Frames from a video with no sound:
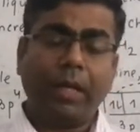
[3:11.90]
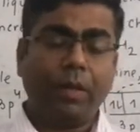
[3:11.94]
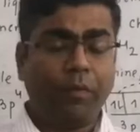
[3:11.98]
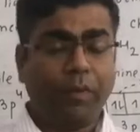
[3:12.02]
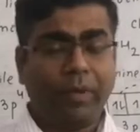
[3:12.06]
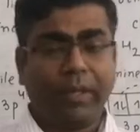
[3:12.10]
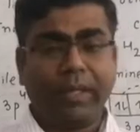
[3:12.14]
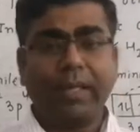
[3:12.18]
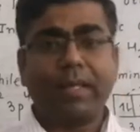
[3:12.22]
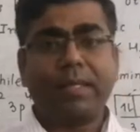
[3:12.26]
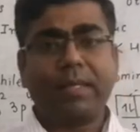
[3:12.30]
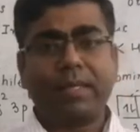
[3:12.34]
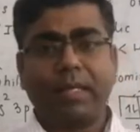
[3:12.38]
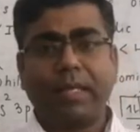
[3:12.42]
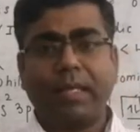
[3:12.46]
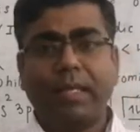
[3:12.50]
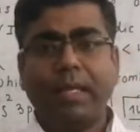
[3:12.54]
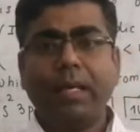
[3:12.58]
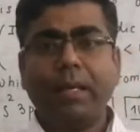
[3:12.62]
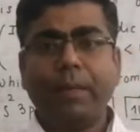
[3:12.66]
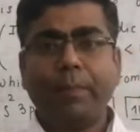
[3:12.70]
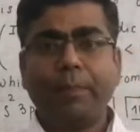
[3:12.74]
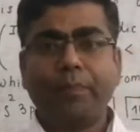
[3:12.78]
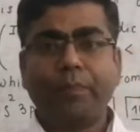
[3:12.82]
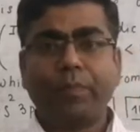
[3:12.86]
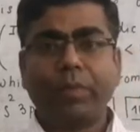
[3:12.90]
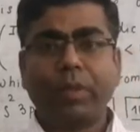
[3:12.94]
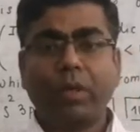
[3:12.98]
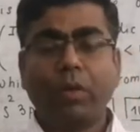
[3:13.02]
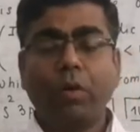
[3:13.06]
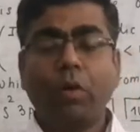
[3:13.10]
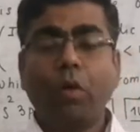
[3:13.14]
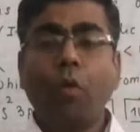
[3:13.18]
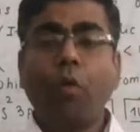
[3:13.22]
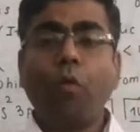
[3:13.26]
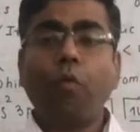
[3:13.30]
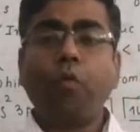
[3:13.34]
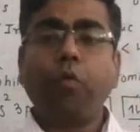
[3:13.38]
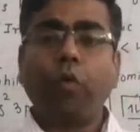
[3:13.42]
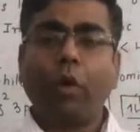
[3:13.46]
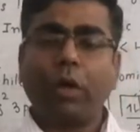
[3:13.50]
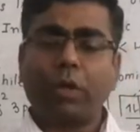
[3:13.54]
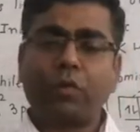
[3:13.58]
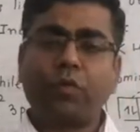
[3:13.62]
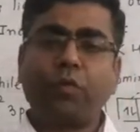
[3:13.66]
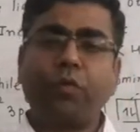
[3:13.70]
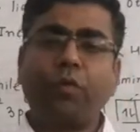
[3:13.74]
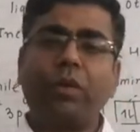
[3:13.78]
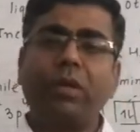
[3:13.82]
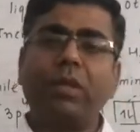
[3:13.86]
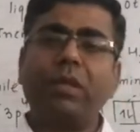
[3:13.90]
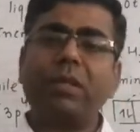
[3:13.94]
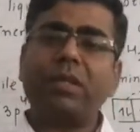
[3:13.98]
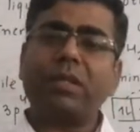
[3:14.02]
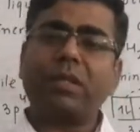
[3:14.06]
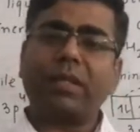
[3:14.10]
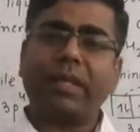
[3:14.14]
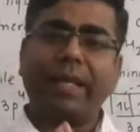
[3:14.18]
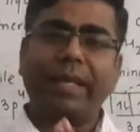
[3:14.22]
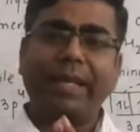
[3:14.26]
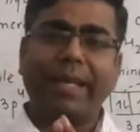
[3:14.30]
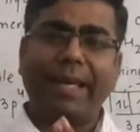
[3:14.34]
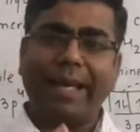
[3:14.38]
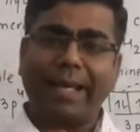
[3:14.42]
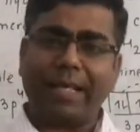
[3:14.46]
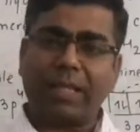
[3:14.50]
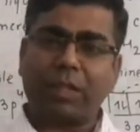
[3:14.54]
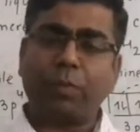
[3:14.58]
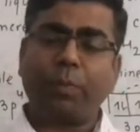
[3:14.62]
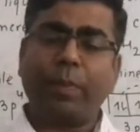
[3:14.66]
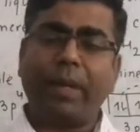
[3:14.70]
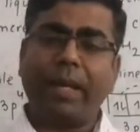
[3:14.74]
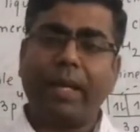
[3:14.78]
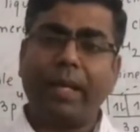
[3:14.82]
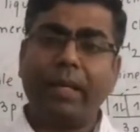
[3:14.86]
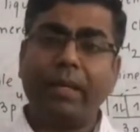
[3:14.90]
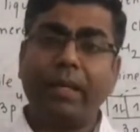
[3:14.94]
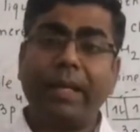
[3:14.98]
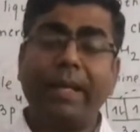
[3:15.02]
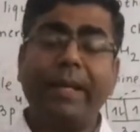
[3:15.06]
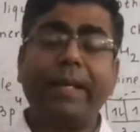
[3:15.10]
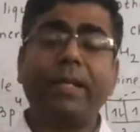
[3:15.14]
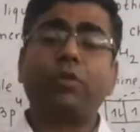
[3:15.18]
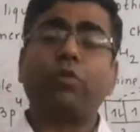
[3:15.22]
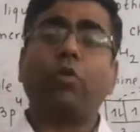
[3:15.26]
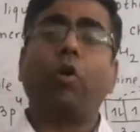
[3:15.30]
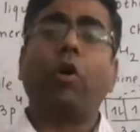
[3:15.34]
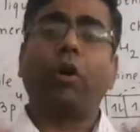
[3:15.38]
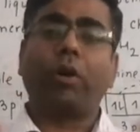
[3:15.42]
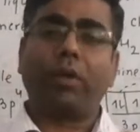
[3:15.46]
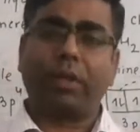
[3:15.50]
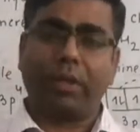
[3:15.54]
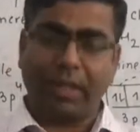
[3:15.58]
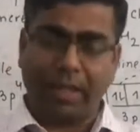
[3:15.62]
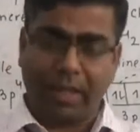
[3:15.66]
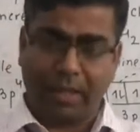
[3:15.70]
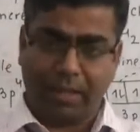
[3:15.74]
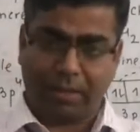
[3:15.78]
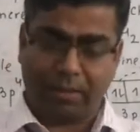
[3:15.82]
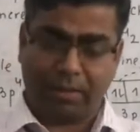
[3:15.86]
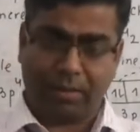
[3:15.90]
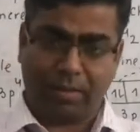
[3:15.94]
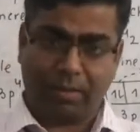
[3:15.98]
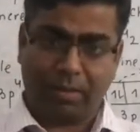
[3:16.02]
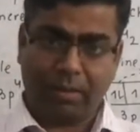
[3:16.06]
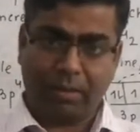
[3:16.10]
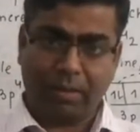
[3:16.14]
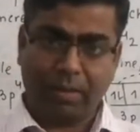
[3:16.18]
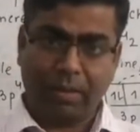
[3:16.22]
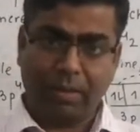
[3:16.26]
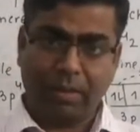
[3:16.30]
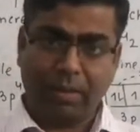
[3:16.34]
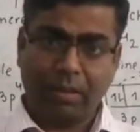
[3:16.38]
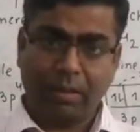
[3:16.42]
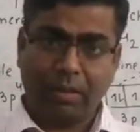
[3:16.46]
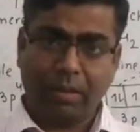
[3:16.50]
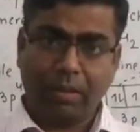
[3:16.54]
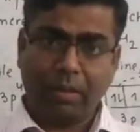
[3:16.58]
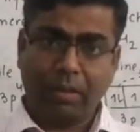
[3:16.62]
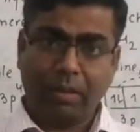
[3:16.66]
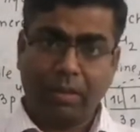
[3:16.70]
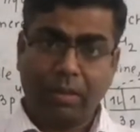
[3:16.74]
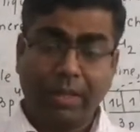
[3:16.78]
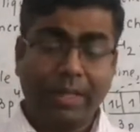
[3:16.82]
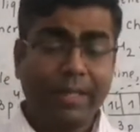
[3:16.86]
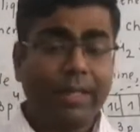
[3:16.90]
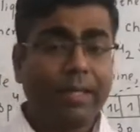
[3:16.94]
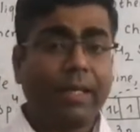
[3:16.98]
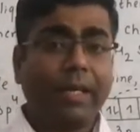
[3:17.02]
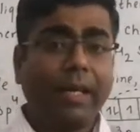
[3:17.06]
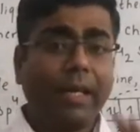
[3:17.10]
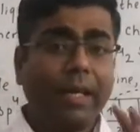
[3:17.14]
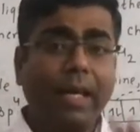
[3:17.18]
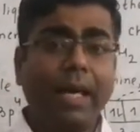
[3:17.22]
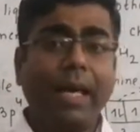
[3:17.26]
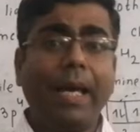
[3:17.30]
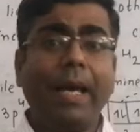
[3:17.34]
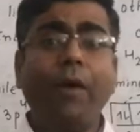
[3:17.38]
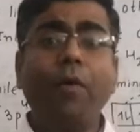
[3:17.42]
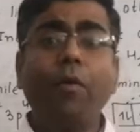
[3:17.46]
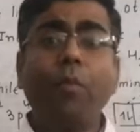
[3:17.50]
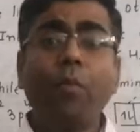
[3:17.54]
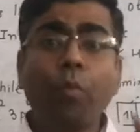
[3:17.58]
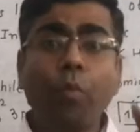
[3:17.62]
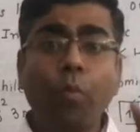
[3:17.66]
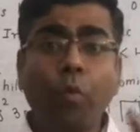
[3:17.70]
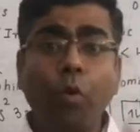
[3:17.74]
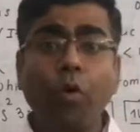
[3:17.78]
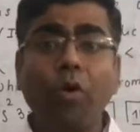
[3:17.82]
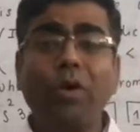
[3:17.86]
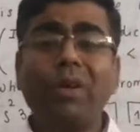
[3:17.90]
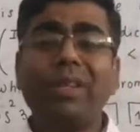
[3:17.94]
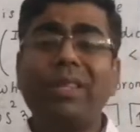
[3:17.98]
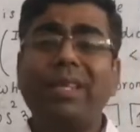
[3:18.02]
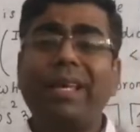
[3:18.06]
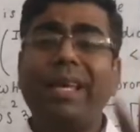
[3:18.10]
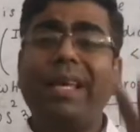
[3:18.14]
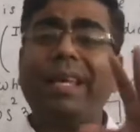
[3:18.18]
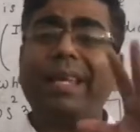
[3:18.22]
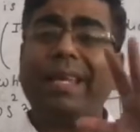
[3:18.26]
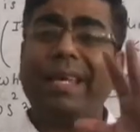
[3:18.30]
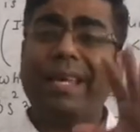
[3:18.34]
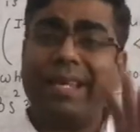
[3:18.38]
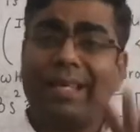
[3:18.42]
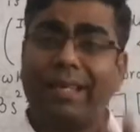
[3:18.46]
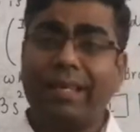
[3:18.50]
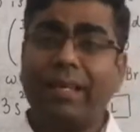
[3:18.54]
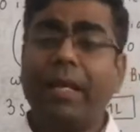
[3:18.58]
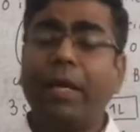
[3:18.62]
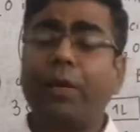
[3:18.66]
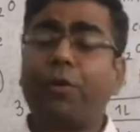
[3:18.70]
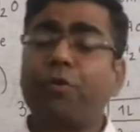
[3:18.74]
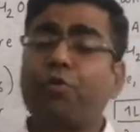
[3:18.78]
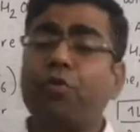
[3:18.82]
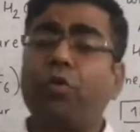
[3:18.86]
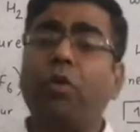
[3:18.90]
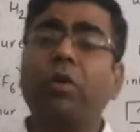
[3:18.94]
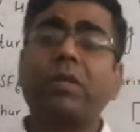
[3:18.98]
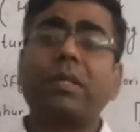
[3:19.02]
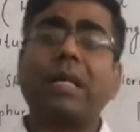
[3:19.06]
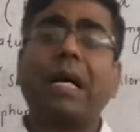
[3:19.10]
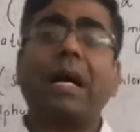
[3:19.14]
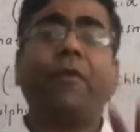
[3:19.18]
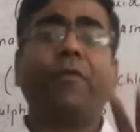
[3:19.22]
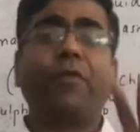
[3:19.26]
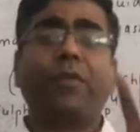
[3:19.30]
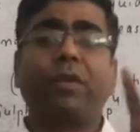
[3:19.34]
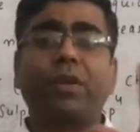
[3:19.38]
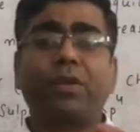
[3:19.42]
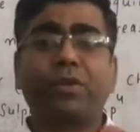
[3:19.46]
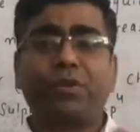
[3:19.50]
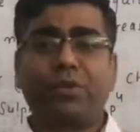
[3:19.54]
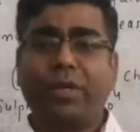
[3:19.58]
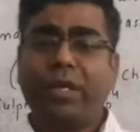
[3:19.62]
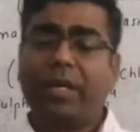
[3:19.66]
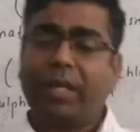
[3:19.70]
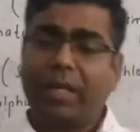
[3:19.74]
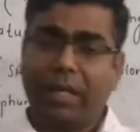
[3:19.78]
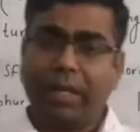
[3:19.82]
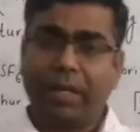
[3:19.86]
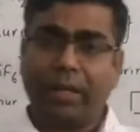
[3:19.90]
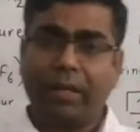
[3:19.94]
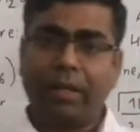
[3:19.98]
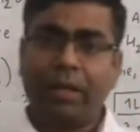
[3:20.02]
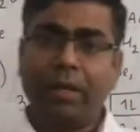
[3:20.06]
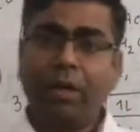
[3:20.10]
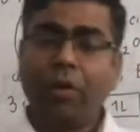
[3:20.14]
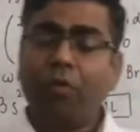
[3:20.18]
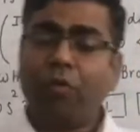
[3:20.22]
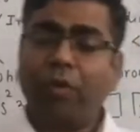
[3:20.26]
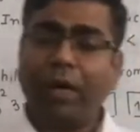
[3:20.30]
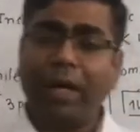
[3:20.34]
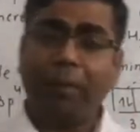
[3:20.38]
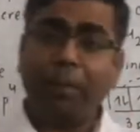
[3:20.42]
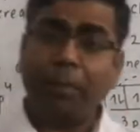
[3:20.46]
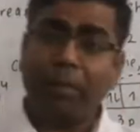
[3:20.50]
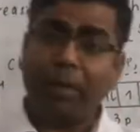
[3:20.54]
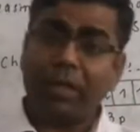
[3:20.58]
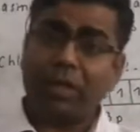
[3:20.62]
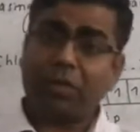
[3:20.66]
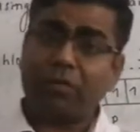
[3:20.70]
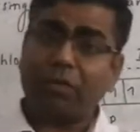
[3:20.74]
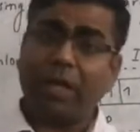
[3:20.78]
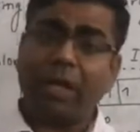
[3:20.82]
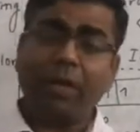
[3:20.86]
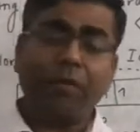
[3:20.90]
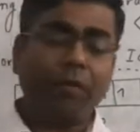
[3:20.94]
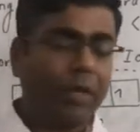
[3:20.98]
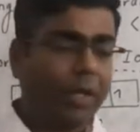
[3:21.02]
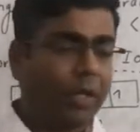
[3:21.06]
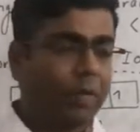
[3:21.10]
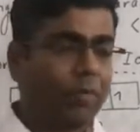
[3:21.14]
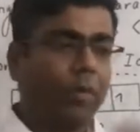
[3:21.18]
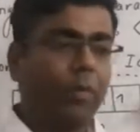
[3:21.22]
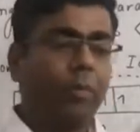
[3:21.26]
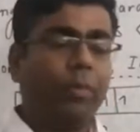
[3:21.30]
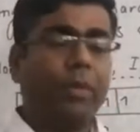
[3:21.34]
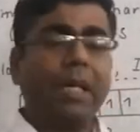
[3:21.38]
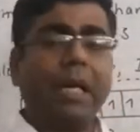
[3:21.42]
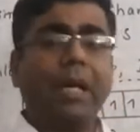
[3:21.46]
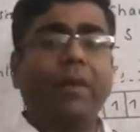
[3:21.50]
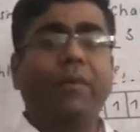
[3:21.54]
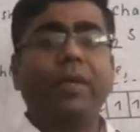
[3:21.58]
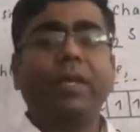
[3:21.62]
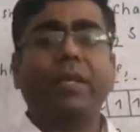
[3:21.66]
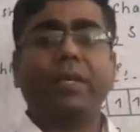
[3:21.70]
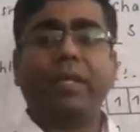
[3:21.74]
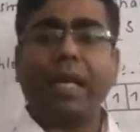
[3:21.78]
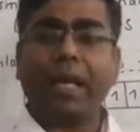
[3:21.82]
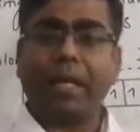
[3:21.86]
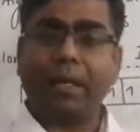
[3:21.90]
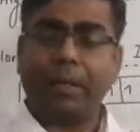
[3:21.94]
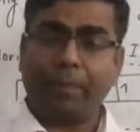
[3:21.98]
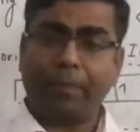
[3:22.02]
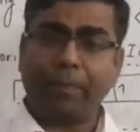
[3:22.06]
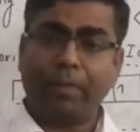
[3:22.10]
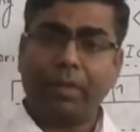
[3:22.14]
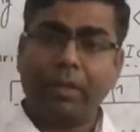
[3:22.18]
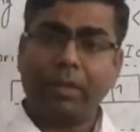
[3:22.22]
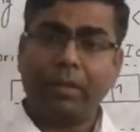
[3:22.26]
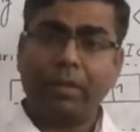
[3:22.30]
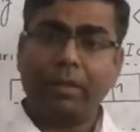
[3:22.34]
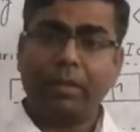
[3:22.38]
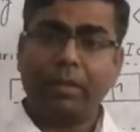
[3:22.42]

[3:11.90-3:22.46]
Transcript: And we can say phosphorus can expand its octet. It can have more than 8 electrons after sharing. 5 plus 5, it will be having 10.